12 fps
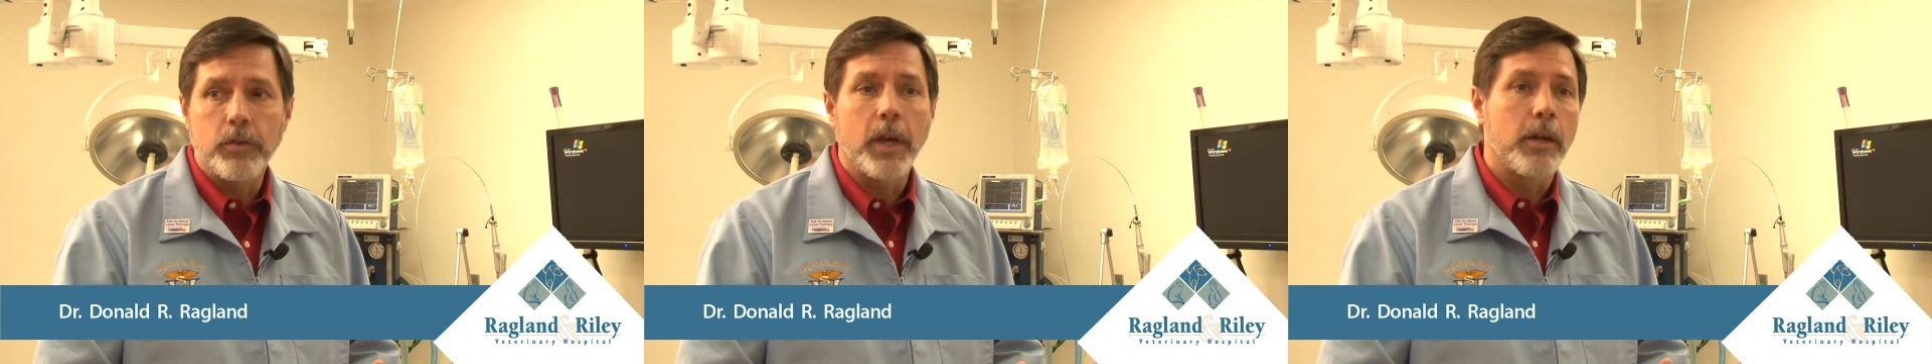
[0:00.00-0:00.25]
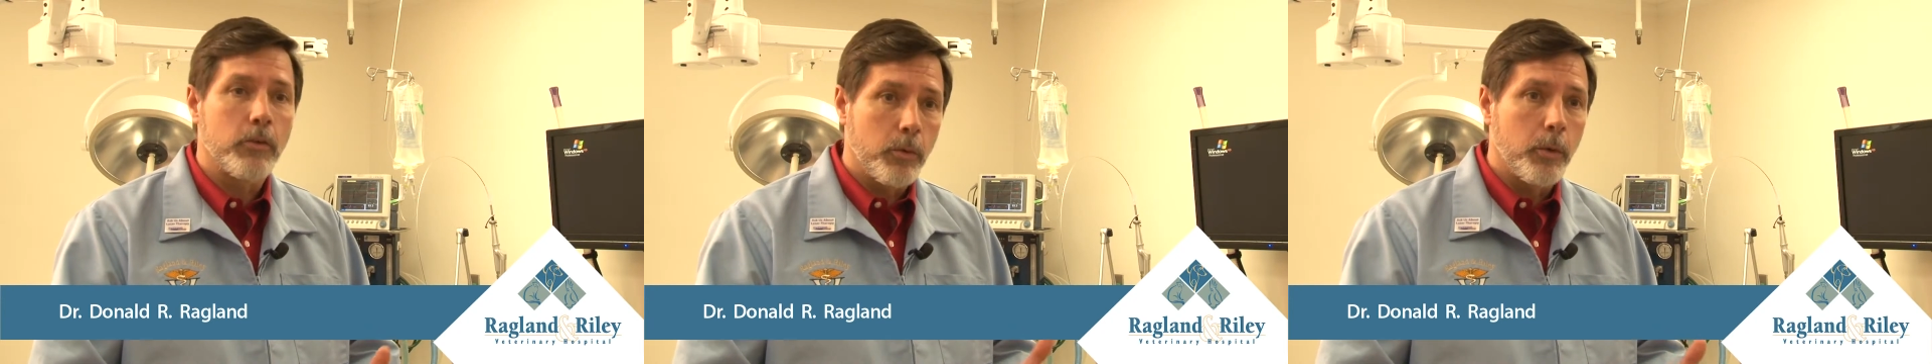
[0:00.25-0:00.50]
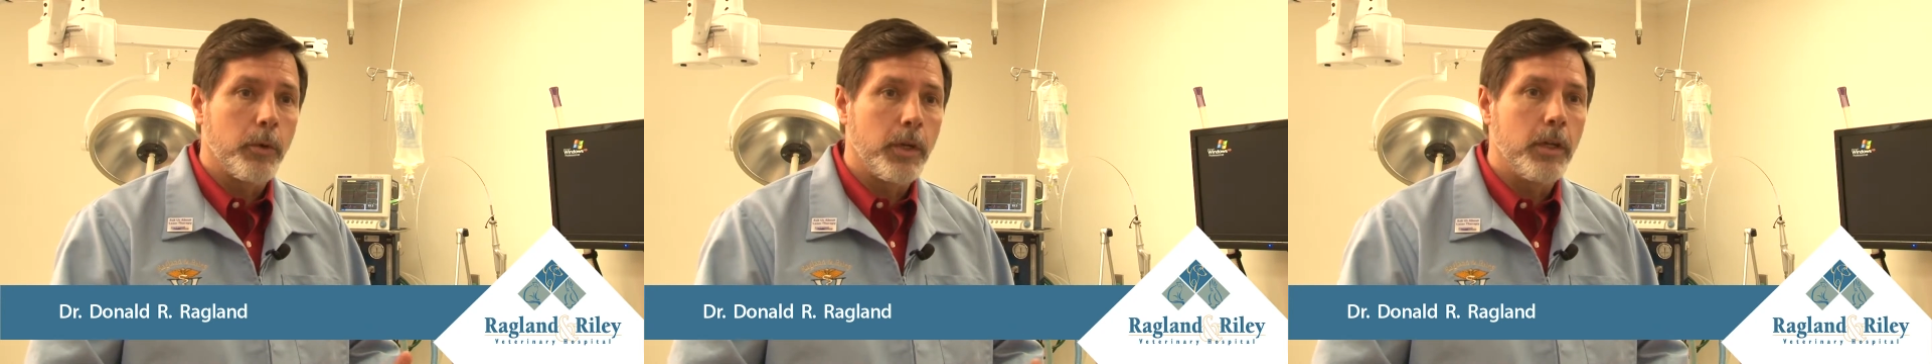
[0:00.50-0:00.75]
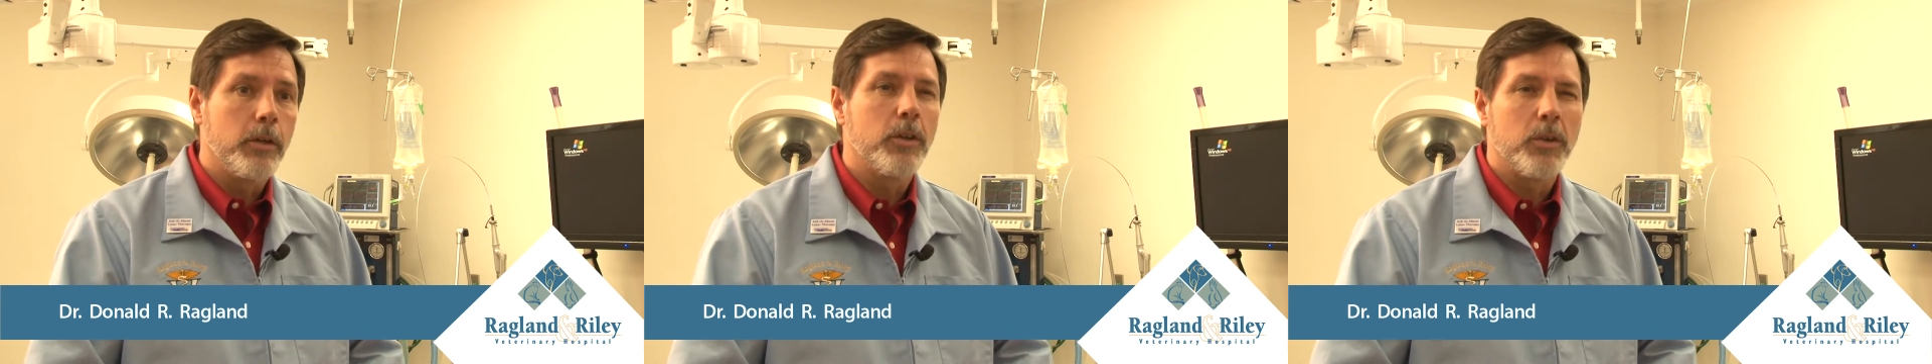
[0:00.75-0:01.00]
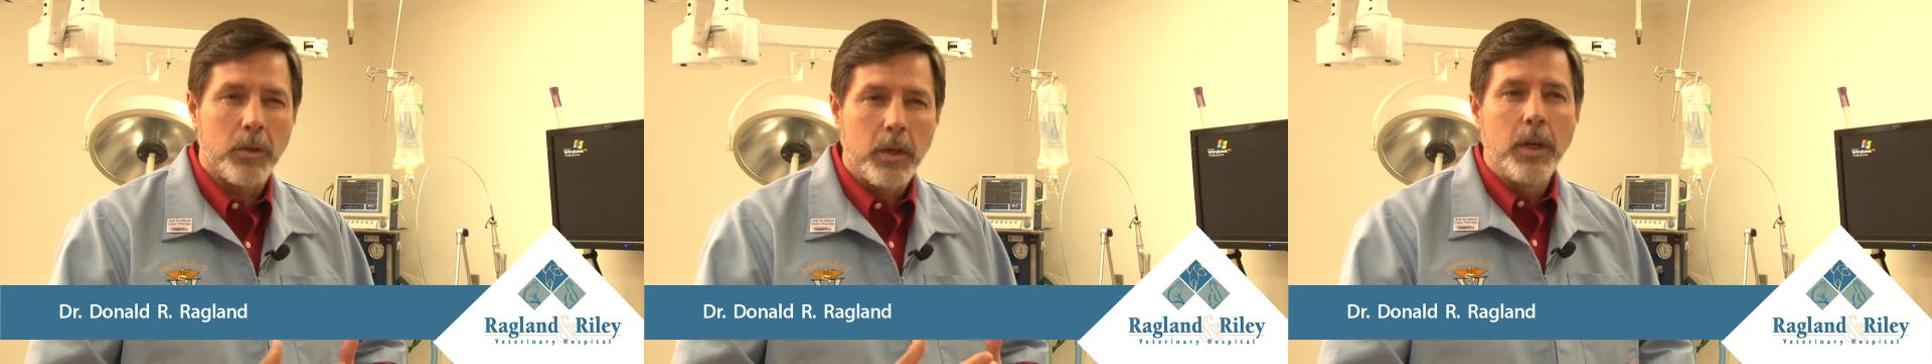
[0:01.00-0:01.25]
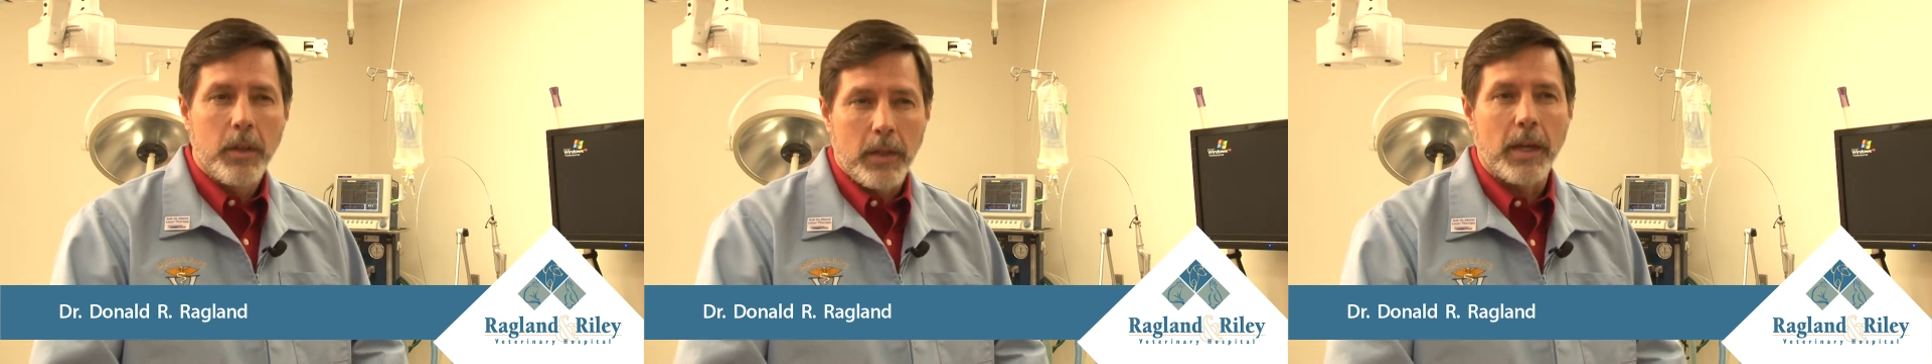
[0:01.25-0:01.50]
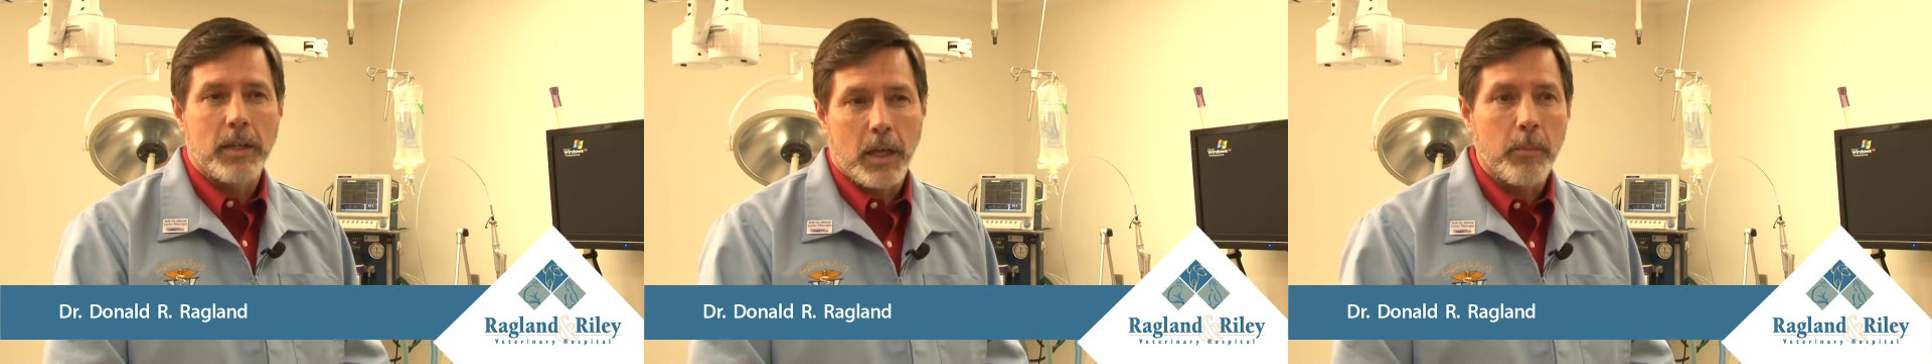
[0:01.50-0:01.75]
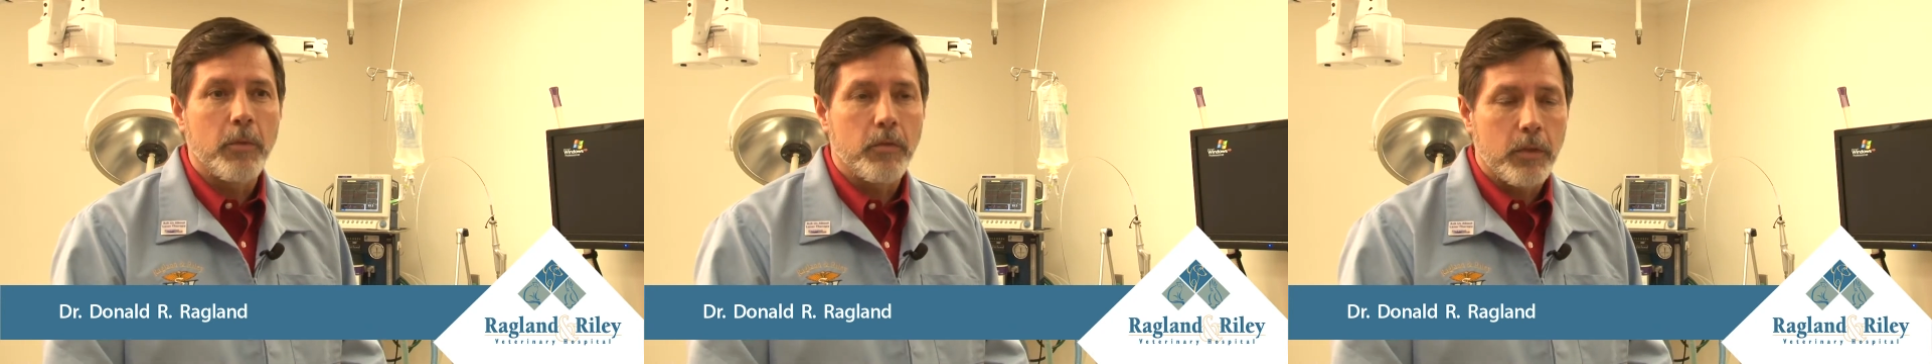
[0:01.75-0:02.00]
sites where we need to, that
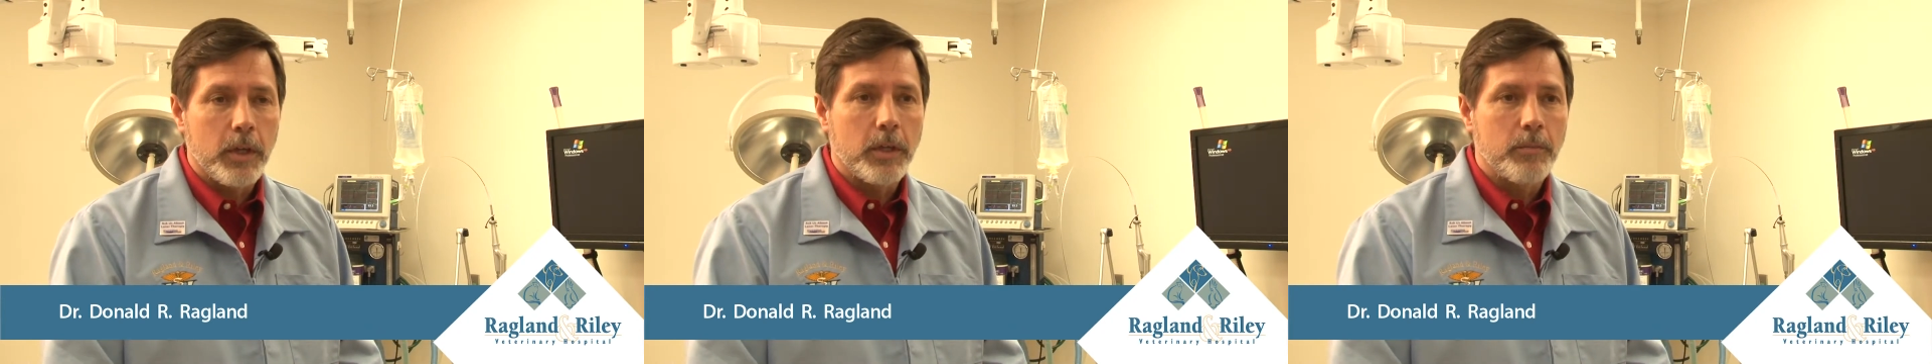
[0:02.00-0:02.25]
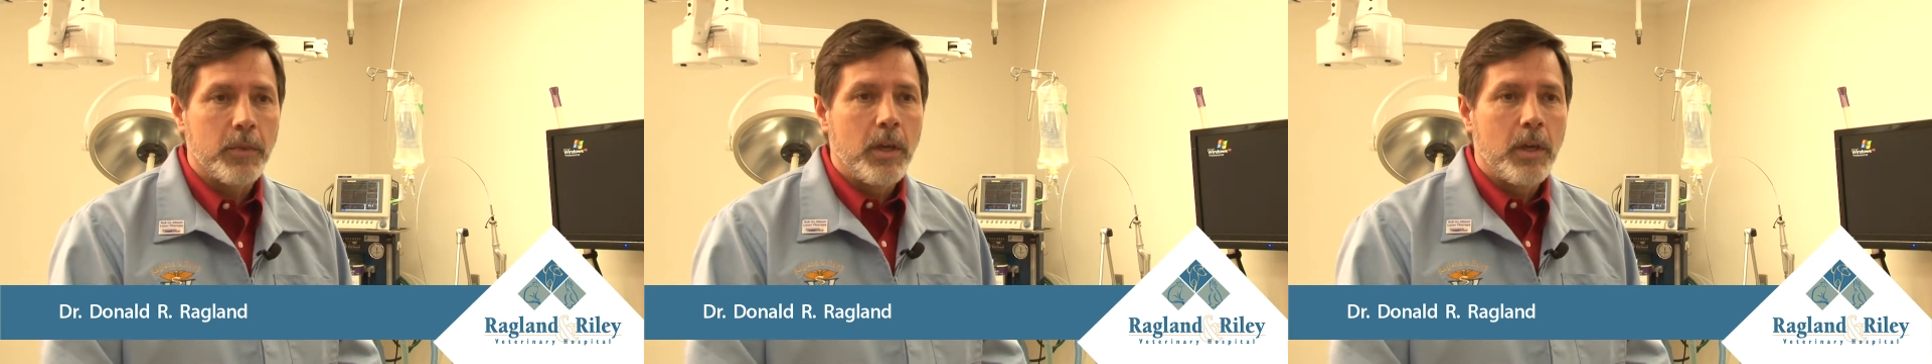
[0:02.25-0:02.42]
type of thing.